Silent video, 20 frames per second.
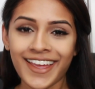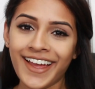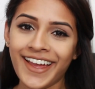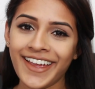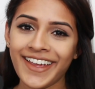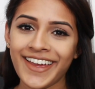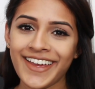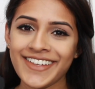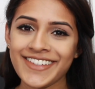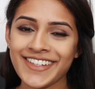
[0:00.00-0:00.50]
Hi
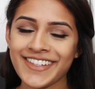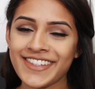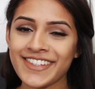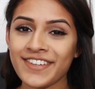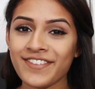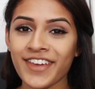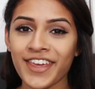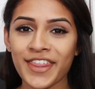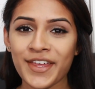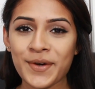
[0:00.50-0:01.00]
guys, it's
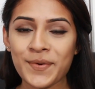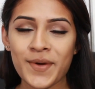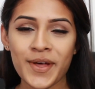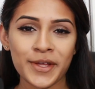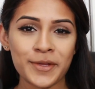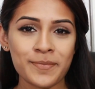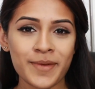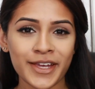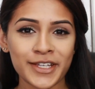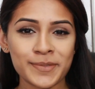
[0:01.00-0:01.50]
Nevada.
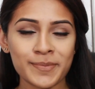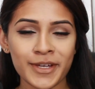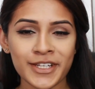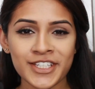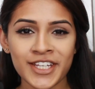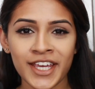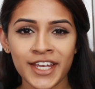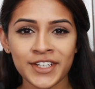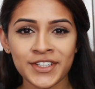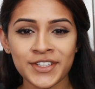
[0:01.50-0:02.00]
Welcome back to my
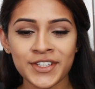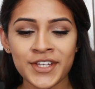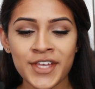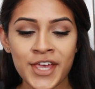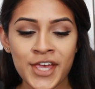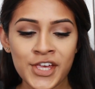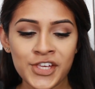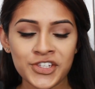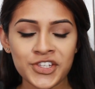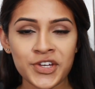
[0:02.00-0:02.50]
channel.
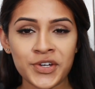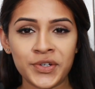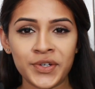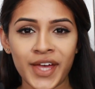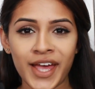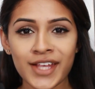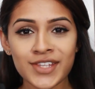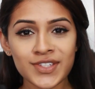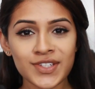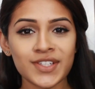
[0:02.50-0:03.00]
So
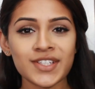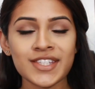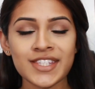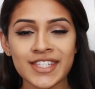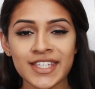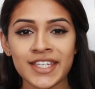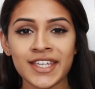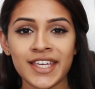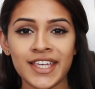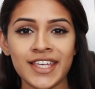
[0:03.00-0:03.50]
as you can
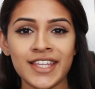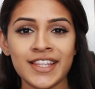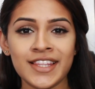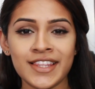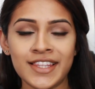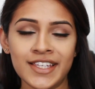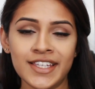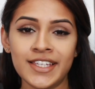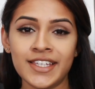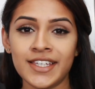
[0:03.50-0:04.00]
see
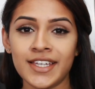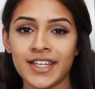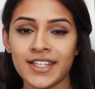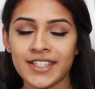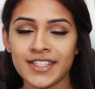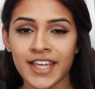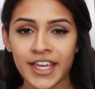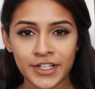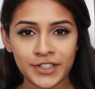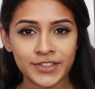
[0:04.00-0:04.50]
in
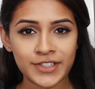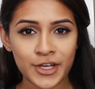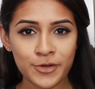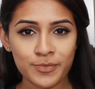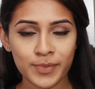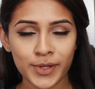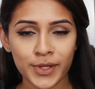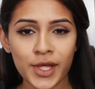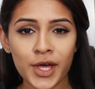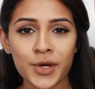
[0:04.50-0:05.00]
the title down
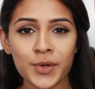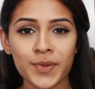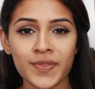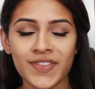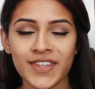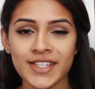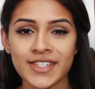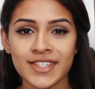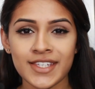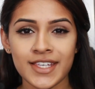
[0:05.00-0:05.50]
below,
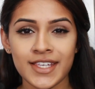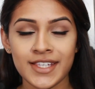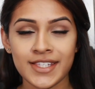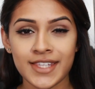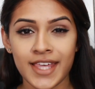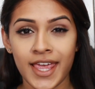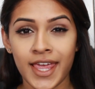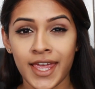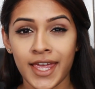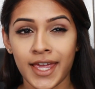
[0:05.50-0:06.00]
this
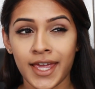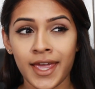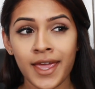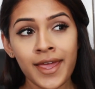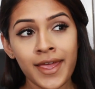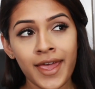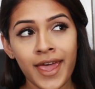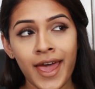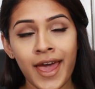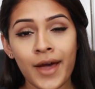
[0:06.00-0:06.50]
is a
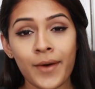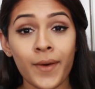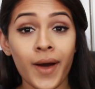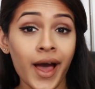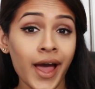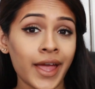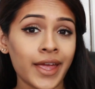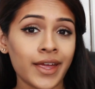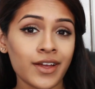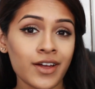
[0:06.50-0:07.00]
how
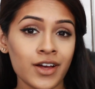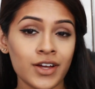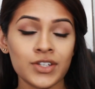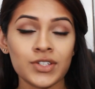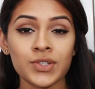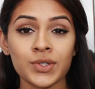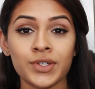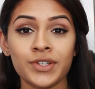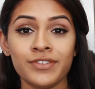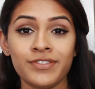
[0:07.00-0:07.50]
I
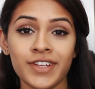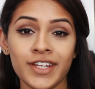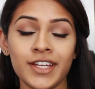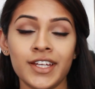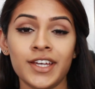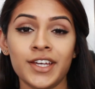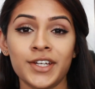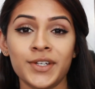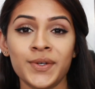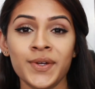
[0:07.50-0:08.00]
contour
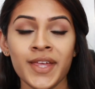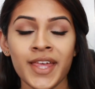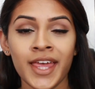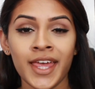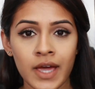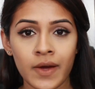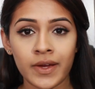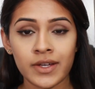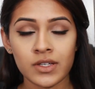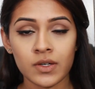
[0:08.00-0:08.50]
video.
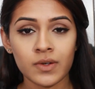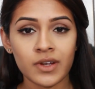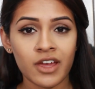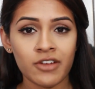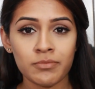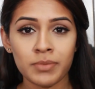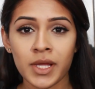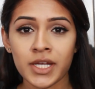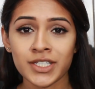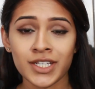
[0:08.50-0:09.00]
Now I don't
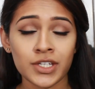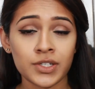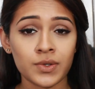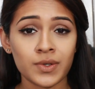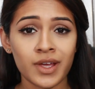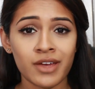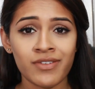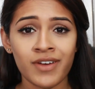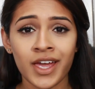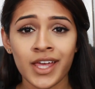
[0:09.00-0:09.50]
have blush, I
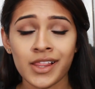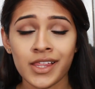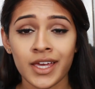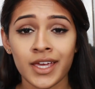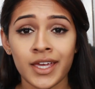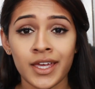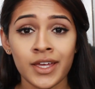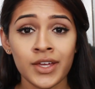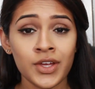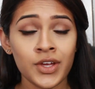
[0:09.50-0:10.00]
don't have
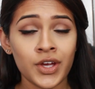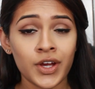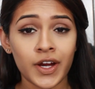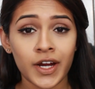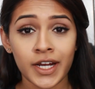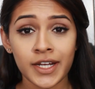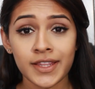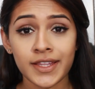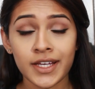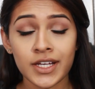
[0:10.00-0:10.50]
highlight or
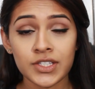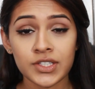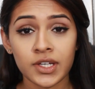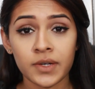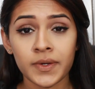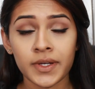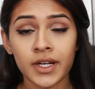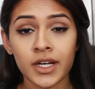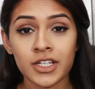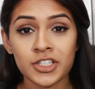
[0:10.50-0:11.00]
anything else
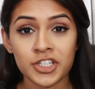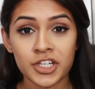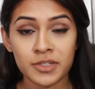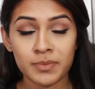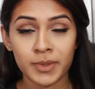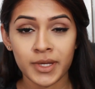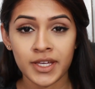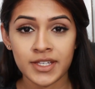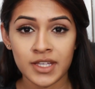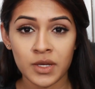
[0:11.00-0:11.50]
going on
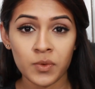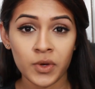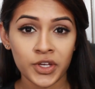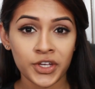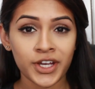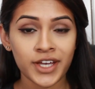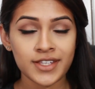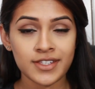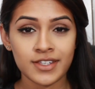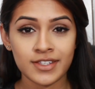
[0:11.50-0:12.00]
just because I want
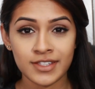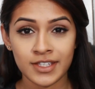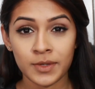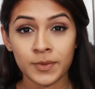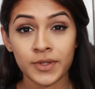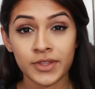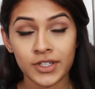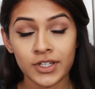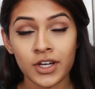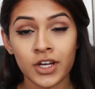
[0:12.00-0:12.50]
you guys to see
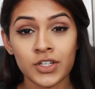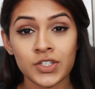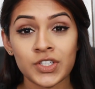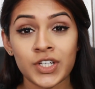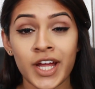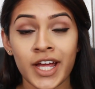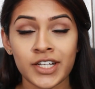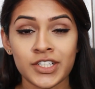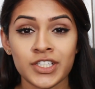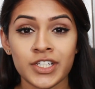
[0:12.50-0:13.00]
what the contour
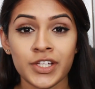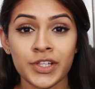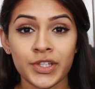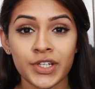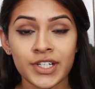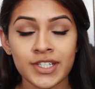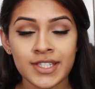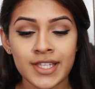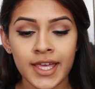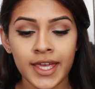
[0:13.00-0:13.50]
actually
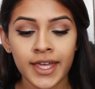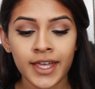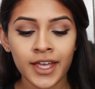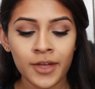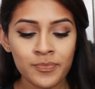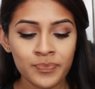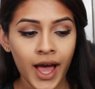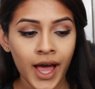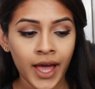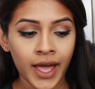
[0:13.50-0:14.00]
looks like.
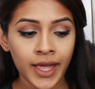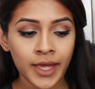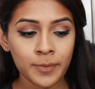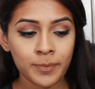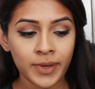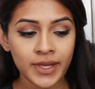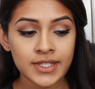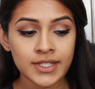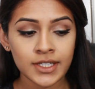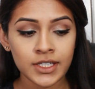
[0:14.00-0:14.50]
I
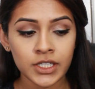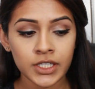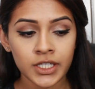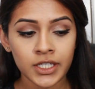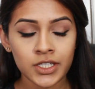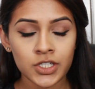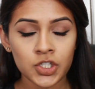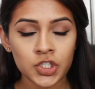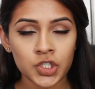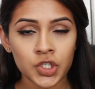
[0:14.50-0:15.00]

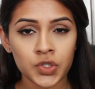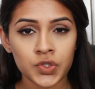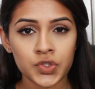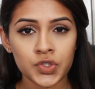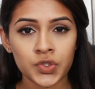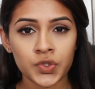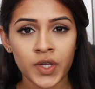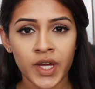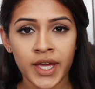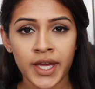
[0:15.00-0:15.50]
basically showed
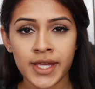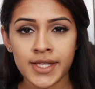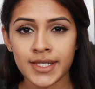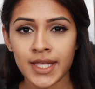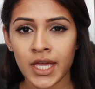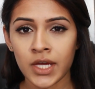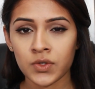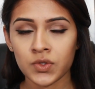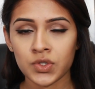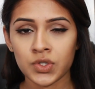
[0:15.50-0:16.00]
you guys
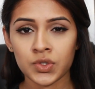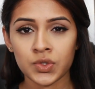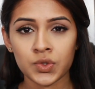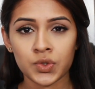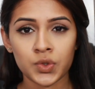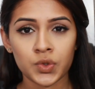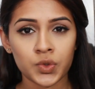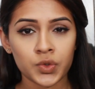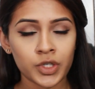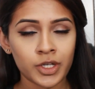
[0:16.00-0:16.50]
how
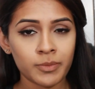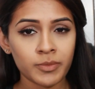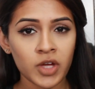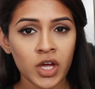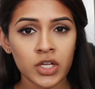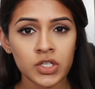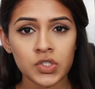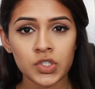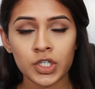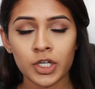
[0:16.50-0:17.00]
to cream
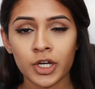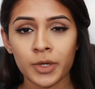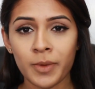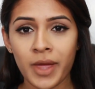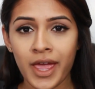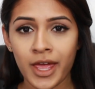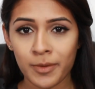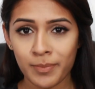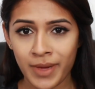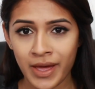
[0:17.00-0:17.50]
contour
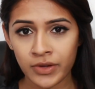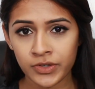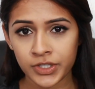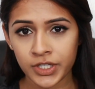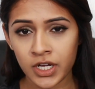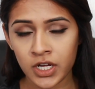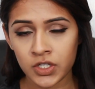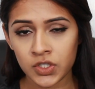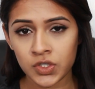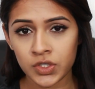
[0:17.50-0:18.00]
and powder
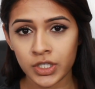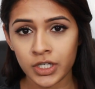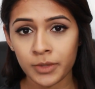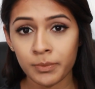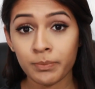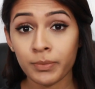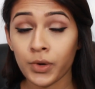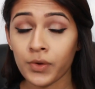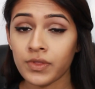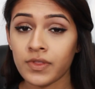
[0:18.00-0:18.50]
contour,
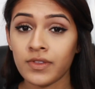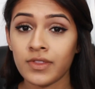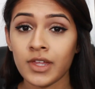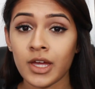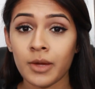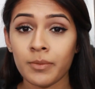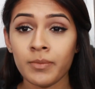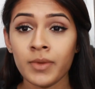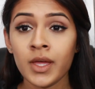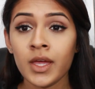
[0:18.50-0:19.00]
both of
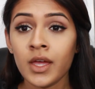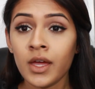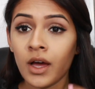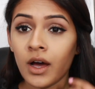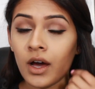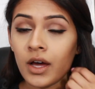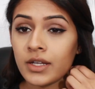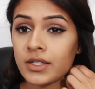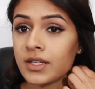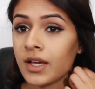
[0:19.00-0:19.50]
them
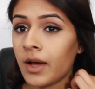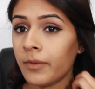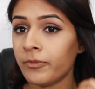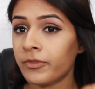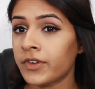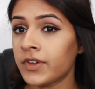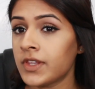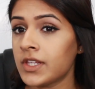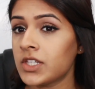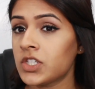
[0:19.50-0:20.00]
on top
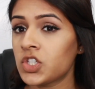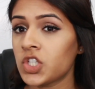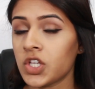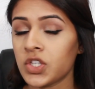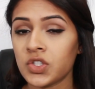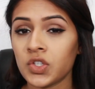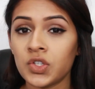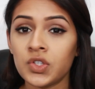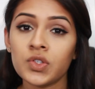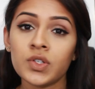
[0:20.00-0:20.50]
for this
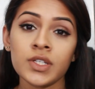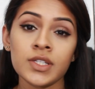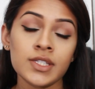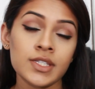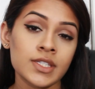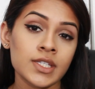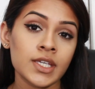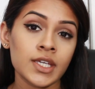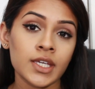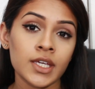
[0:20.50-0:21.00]
just so you can
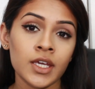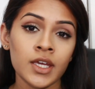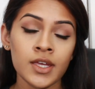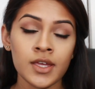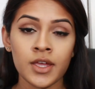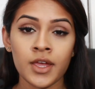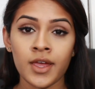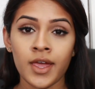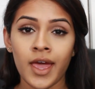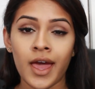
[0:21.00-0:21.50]
see
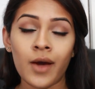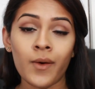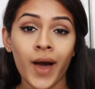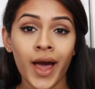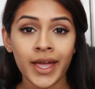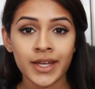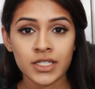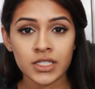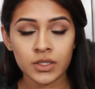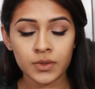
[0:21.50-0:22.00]
how
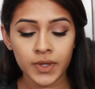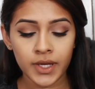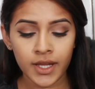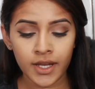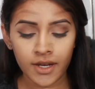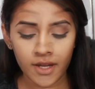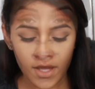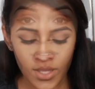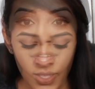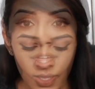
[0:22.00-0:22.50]
I do
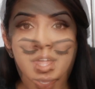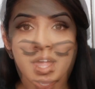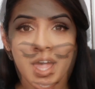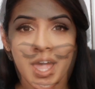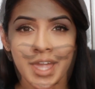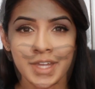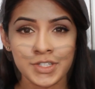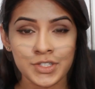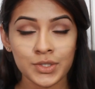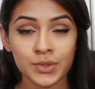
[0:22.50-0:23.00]
it.
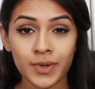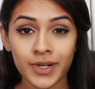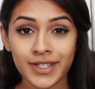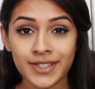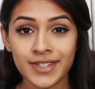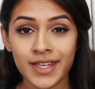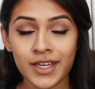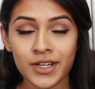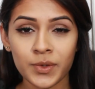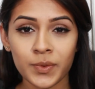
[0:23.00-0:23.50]
I do want
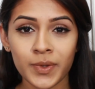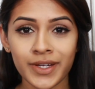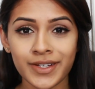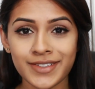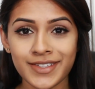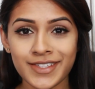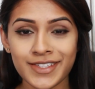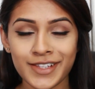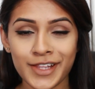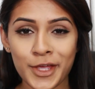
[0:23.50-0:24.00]
to say a quick
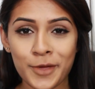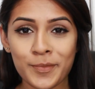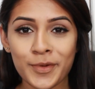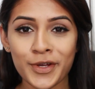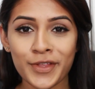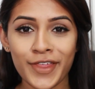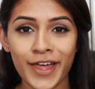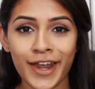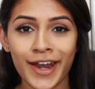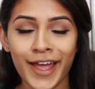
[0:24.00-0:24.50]

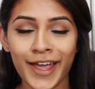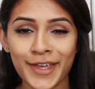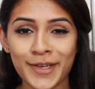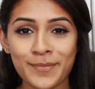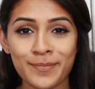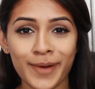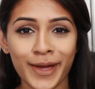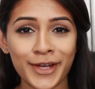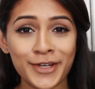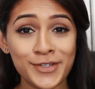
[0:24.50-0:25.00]
disclaimer that I
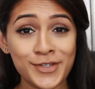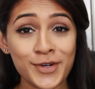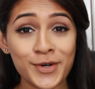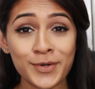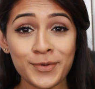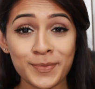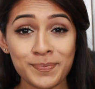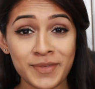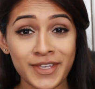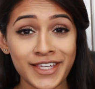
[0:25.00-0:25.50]
am by
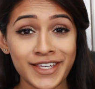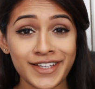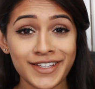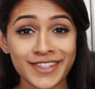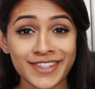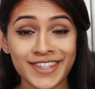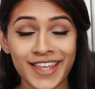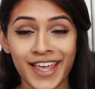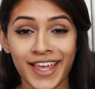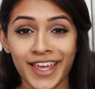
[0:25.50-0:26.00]
no
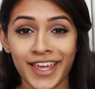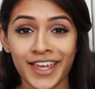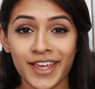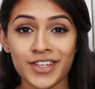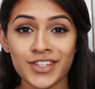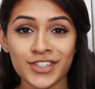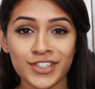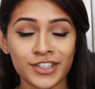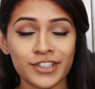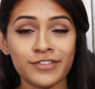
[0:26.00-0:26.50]
means
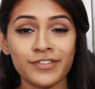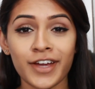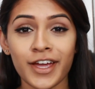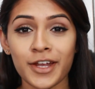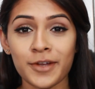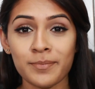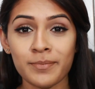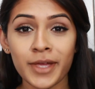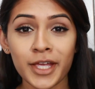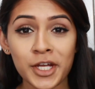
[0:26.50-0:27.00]
a
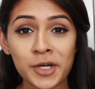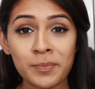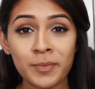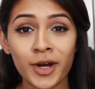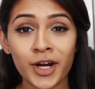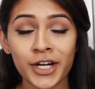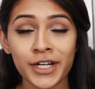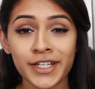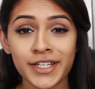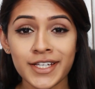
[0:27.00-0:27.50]
certified makeup
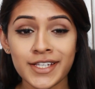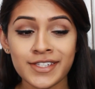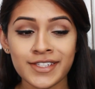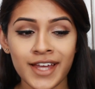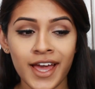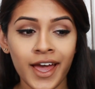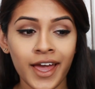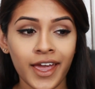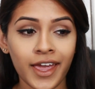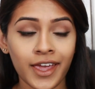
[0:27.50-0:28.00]
artist.
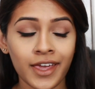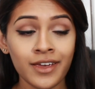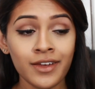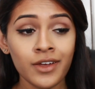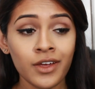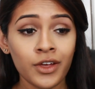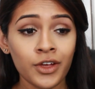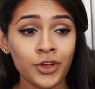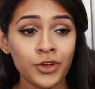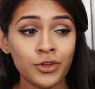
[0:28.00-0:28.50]
I
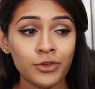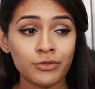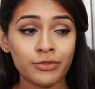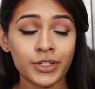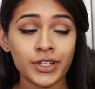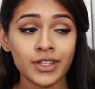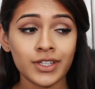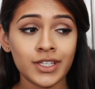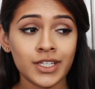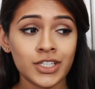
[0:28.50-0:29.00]

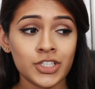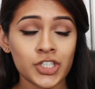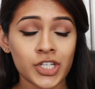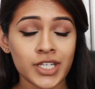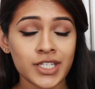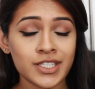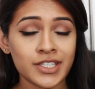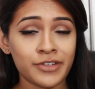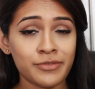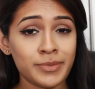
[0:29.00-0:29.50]
really
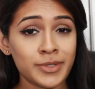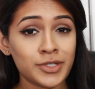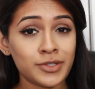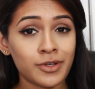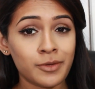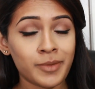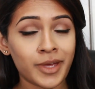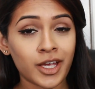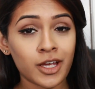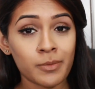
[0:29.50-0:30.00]
just have been
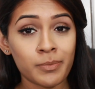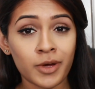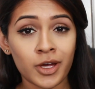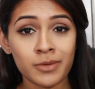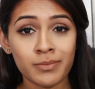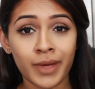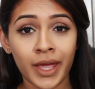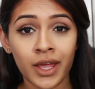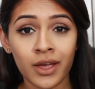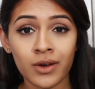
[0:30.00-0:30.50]
doing makeup
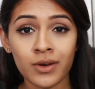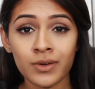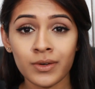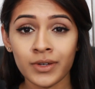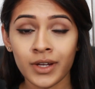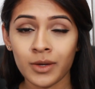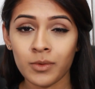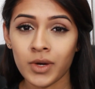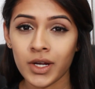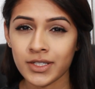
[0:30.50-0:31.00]
on my own.
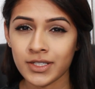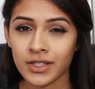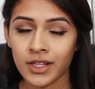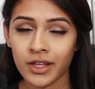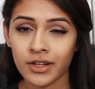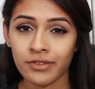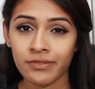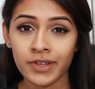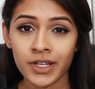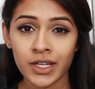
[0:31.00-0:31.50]
I watch a
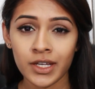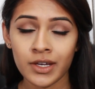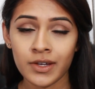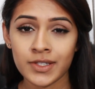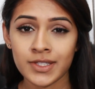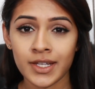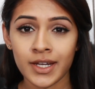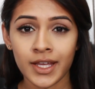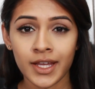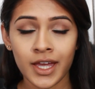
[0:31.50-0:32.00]
lot of
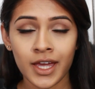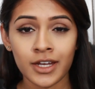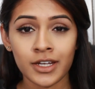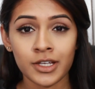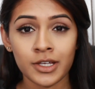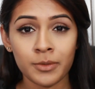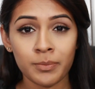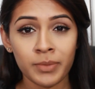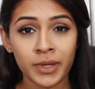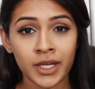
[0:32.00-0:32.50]
videos and I kind
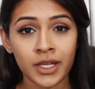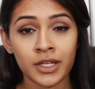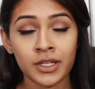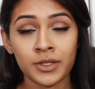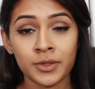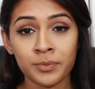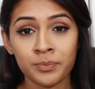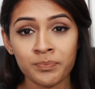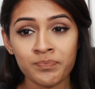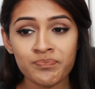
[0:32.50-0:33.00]
of pick
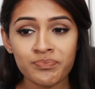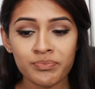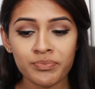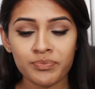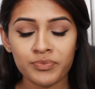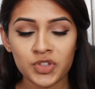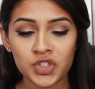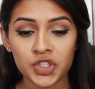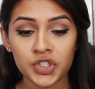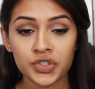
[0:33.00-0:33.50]
and
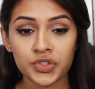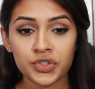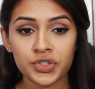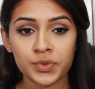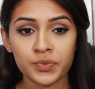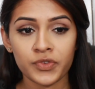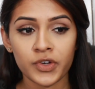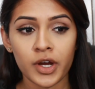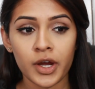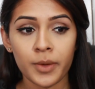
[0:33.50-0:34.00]

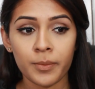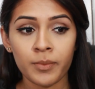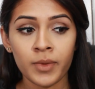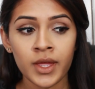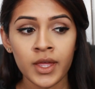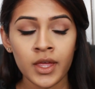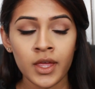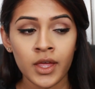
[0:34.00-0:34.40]
choose from